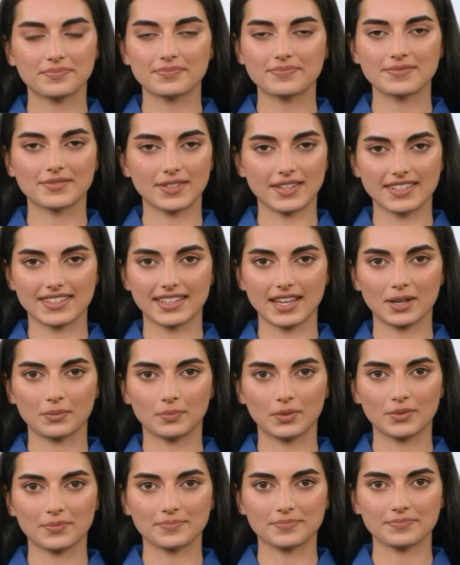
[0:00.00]
For
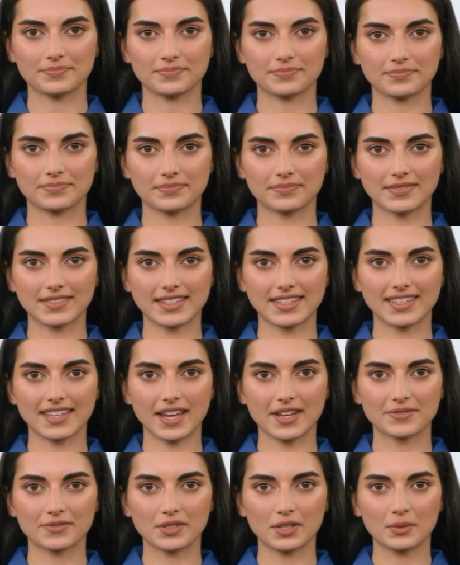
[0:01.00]
example,
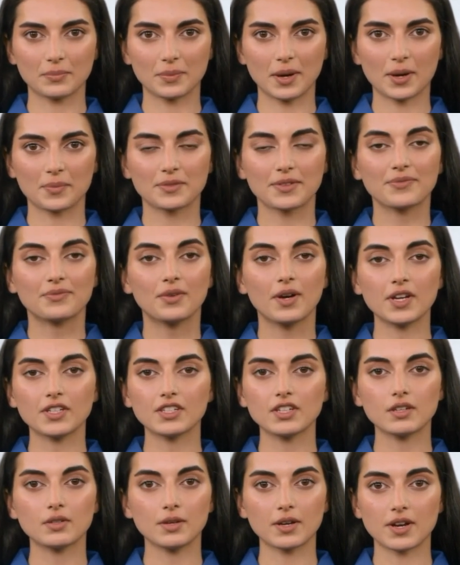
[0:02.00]
say for the month of
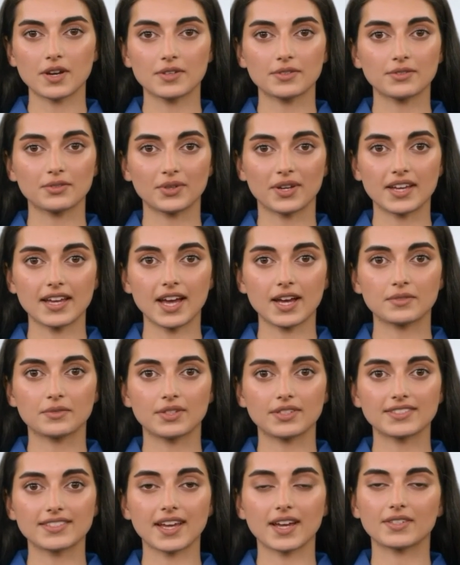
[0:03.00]
March you earn
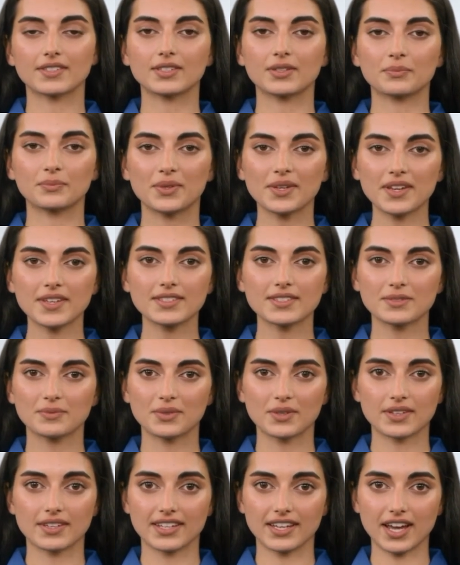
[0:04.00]
300,000 beans
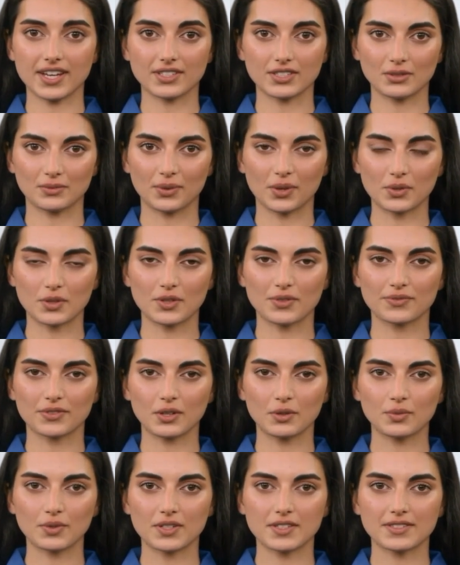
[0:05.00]
through gifts from your
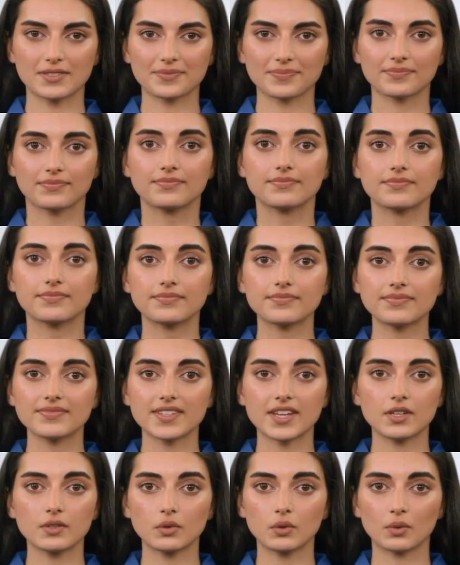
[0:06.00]
viewers.
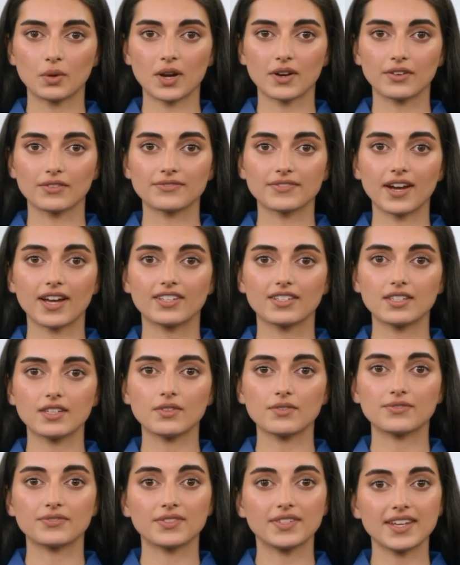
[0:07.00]
That qualifies
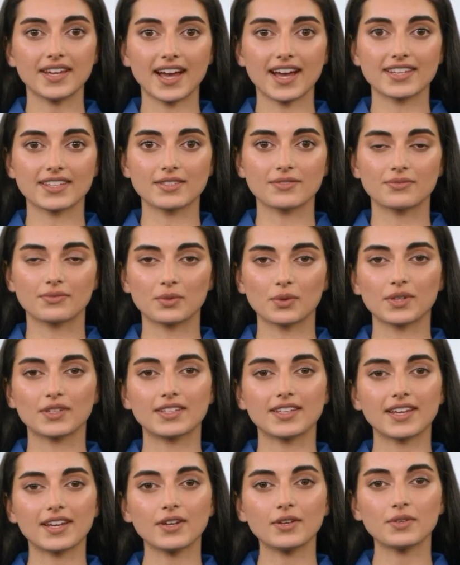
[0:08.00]
you for the S4
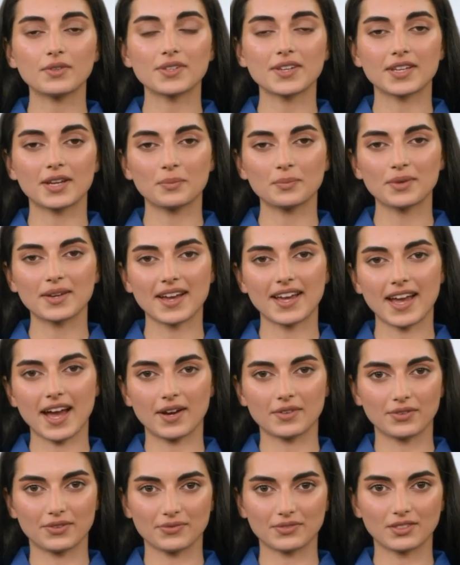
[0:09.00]
tier and a
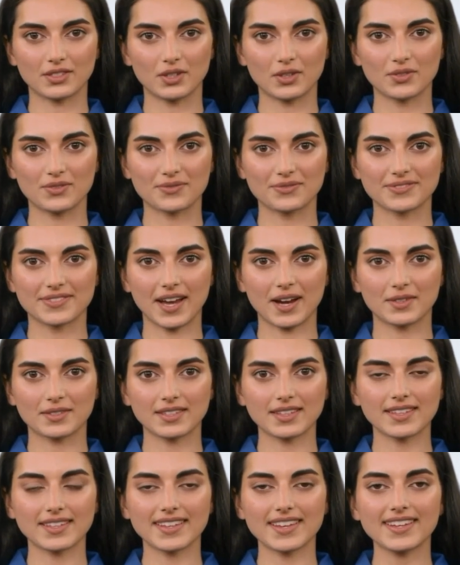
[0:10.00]
payout of
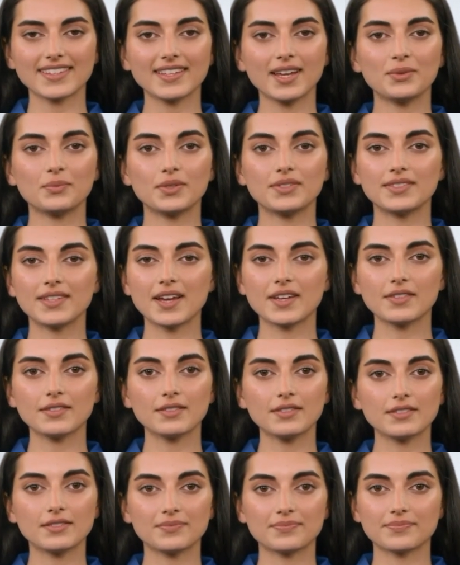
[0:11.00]

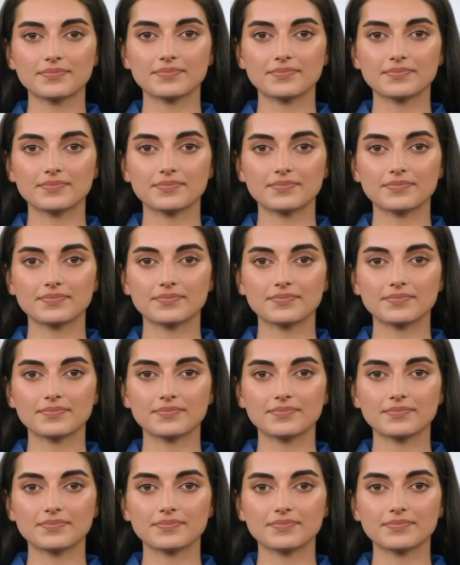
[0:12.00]
$2,600.